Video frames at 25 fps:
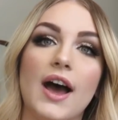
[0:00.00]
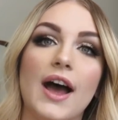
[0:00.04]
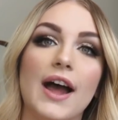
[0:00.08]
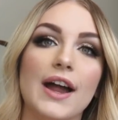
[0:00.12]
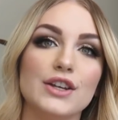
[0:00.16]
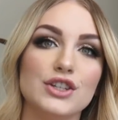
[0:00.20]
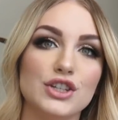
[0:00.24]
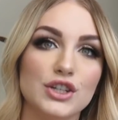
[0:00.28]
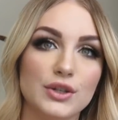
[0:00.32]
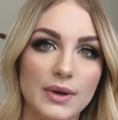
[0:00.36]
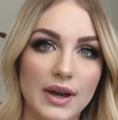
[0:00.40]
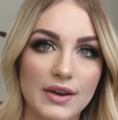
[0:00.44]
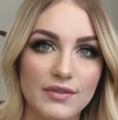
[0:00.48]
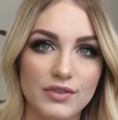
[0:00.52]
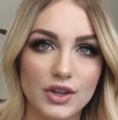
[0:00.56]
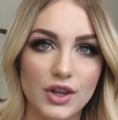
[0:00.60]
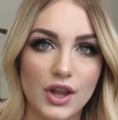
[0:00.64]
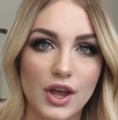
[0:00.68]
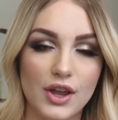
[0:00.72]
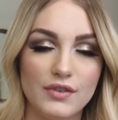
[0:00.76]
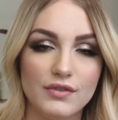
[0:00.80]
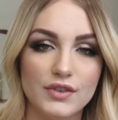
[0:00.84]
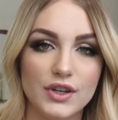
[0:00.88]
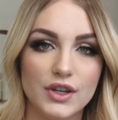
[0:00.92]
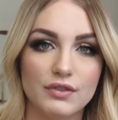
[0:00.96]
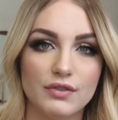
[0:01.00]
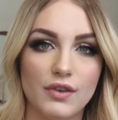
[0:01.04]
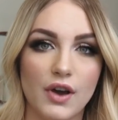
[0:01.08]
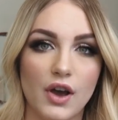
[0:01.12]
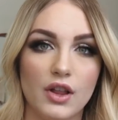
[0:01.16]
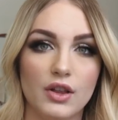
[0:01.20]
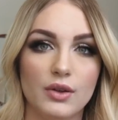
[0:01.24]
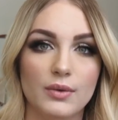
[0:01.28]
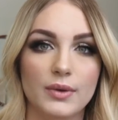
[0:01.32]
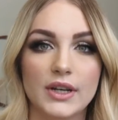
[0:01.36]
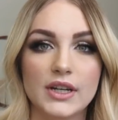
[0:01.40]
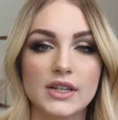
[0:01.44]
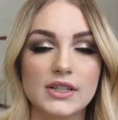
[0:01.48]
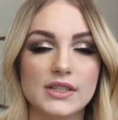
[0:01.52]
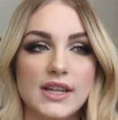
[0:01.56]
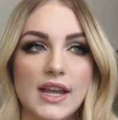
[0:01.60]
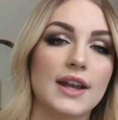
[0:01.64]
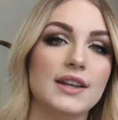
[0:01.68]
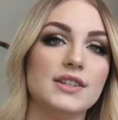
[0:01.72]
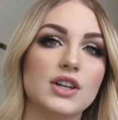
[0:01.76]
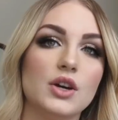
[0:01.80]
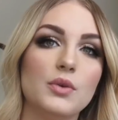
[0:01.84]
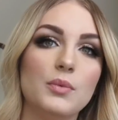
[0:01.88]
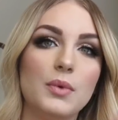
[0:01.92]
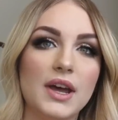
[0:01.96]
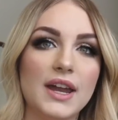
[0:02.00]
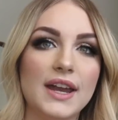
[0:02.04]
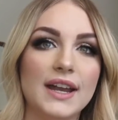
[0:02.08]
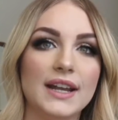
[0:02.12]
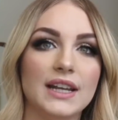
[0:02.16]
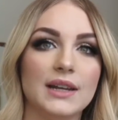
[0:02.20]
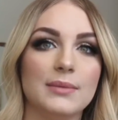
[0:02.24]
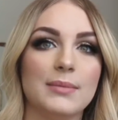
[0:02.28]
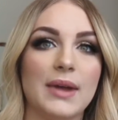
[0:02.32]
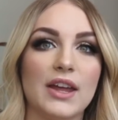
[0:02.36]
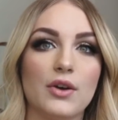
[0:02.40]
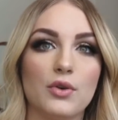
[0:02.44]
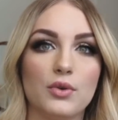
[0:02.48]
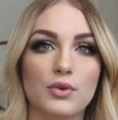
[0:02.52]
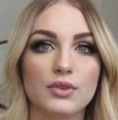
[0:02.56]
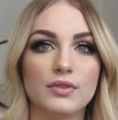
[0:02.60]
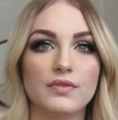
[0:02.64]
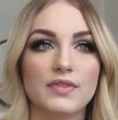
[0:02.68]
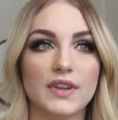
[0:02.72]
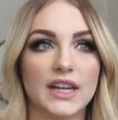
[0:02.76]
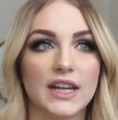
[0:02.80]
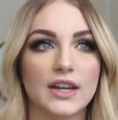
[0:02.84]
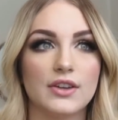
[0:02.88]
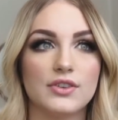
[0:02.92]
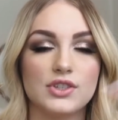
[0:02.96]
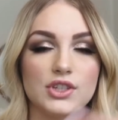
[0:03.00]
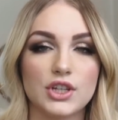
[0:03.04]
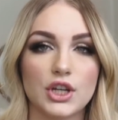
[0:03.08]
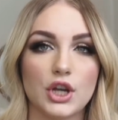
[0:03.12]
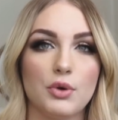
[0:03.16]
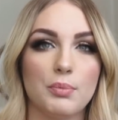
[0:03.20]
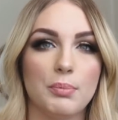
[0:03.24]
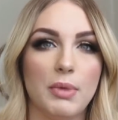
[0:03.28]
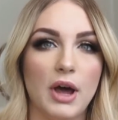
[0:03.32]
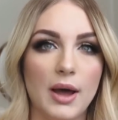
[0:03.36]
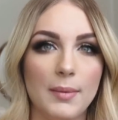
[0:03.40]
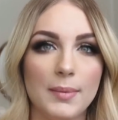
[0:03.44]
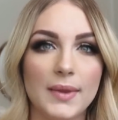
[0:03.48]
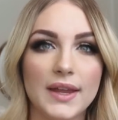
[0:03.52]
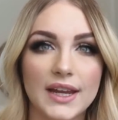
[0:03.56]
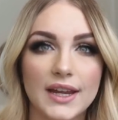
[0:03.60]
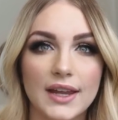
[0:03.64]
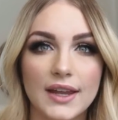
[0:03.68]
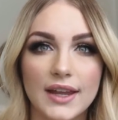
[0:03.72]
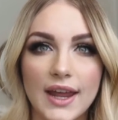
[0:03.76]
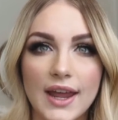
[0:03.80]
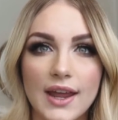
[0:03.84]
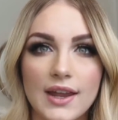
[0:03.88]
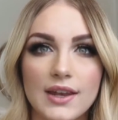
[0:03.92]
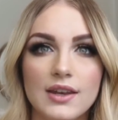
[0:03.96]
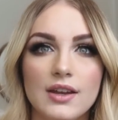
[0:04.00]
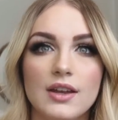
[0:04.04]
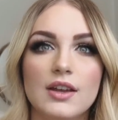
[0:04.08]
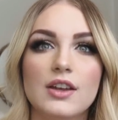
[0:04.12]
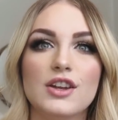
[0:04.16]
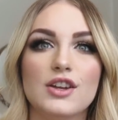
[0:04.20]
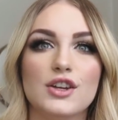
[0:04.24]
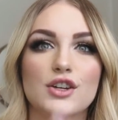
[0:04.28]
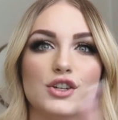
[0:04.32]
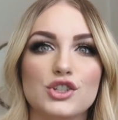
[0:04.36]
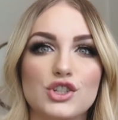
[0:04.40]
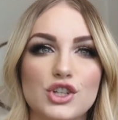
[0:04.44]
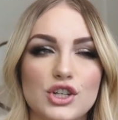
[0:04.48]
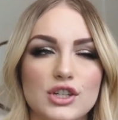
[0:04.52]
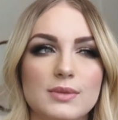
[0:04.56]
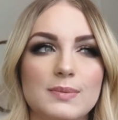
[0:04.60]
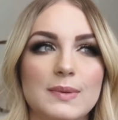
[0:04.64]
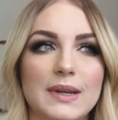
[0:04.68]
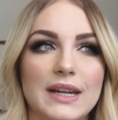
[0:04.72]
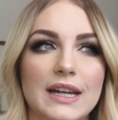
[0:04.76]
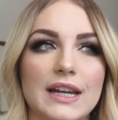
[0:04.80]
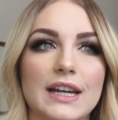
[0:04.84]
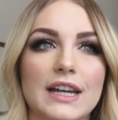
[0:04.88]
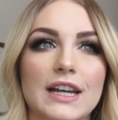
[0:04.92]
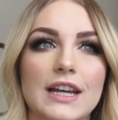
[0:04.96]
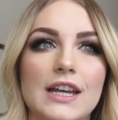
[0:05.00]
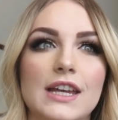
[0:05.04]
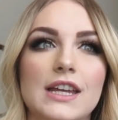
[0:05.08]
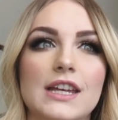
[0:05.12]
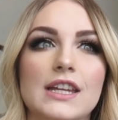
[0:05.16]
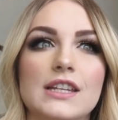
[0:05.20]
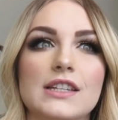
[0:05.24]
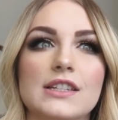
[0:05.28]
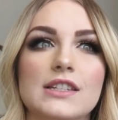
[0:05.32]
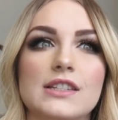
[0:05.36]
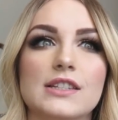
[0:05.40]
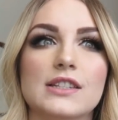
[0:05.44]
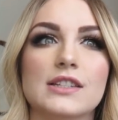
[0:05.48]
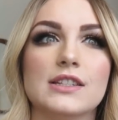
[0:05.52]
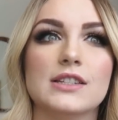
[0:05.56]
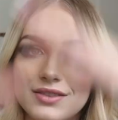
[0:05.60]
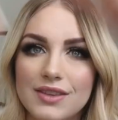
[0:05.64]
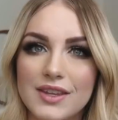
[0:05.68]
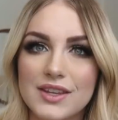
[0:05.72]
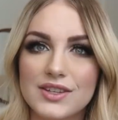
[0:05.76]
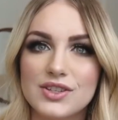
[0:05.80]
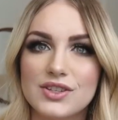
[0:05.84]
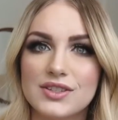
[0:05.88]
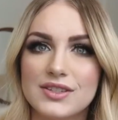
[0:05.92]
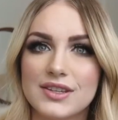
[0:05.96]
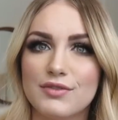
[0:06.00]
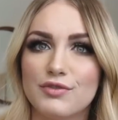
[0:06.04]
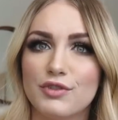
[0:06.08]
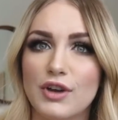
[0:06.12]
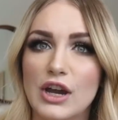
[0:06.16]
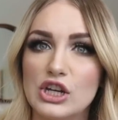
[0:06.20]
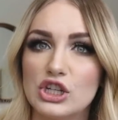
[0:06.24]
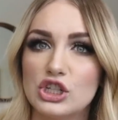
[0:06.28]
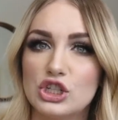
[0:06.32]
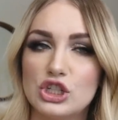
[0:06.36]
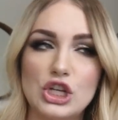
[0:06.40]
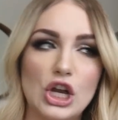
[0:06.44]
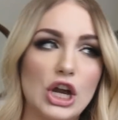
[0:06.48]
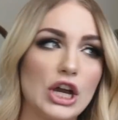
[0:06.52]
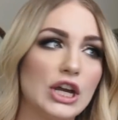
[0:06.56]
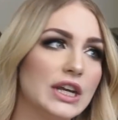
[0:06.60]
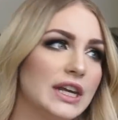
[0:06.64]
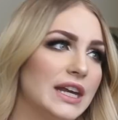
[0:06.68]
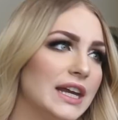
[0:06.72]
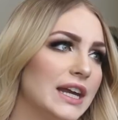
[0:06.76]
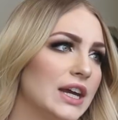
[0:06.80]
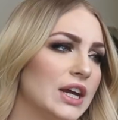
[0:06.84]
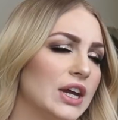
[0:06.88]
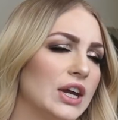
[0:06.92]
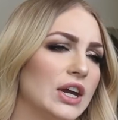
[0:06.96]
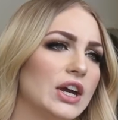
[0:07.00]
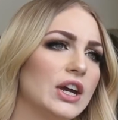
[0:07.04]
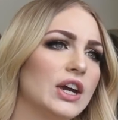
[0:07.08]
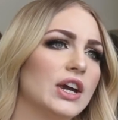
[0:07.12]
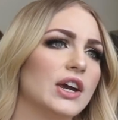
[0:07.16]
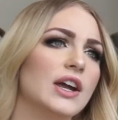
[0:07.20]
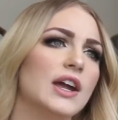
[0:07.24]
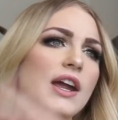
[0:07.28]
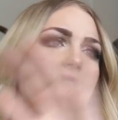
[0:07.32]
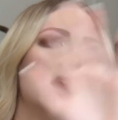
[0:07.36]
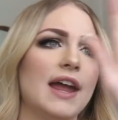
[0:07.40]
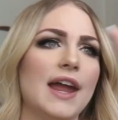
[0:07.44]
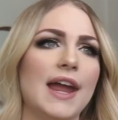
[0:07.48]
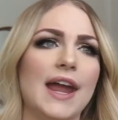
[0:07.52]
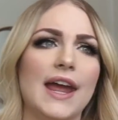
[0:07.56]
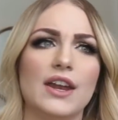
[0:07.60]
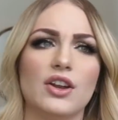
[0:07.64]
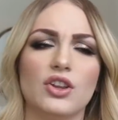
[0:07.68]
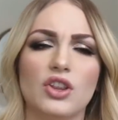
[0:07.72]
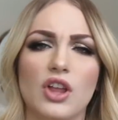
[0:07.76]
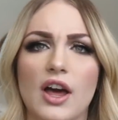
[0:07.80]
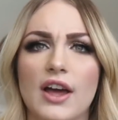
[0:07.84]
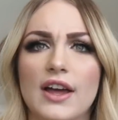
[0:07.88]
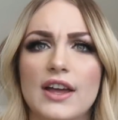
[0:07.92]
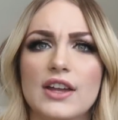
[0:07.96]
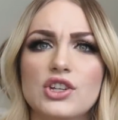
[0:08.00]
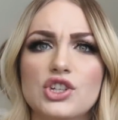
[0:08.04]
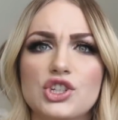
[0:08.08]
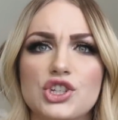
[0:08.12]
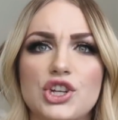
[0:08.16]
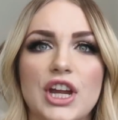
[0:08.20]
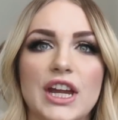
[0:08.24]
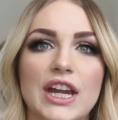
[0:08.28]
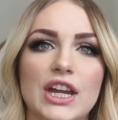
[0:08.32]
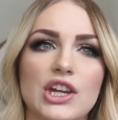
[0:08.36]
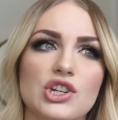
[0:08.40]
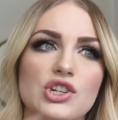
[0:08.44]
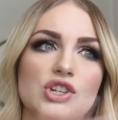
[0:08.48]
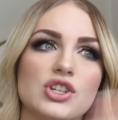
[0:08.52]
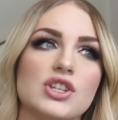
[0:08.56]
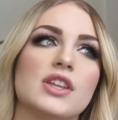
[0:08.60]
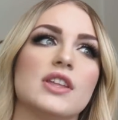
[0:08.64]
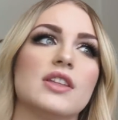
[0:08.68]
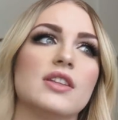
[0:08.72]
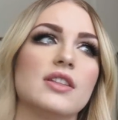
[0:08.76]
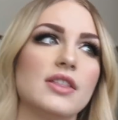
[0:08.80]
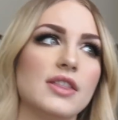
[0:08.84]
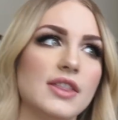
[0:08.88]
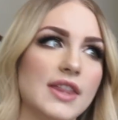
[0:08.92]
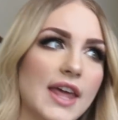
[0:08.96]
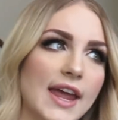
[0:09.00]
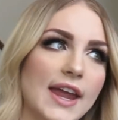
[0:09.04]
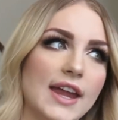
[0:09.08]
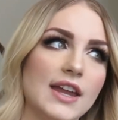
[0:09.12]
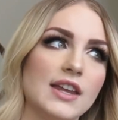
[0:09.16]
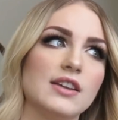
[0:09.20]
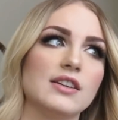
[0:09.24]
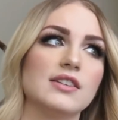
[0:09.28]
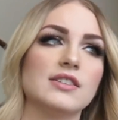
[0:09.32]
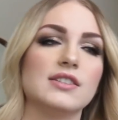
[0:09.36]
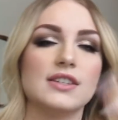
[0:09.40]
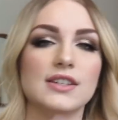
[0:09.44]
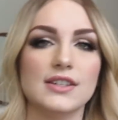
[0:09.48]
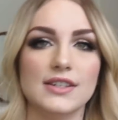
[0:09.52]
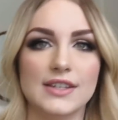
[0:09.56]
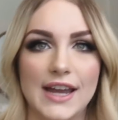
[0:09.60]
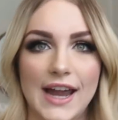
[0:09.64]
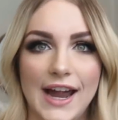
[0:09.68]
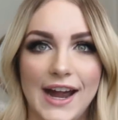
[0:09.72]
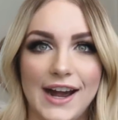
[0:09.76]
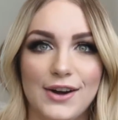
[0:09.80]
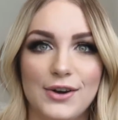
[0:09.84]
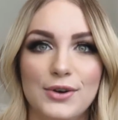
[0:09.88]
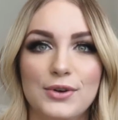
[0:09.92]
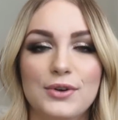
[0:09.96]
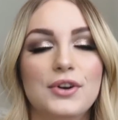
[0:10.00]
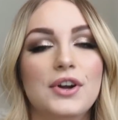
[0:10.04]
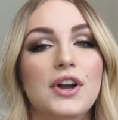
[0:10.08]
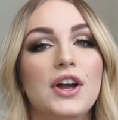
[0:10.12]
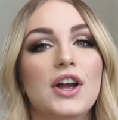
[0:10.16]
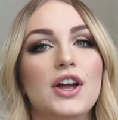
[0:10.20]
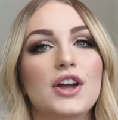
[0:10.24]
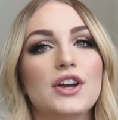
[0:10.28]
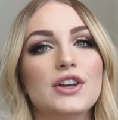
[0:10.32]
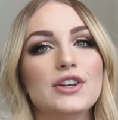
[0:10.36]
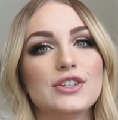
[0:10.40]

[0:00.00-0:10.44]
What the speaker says: I do have a lot of new followers and I don't want any of my old videos to go public again, just because this is a fresh start here and a lot has changed then to now.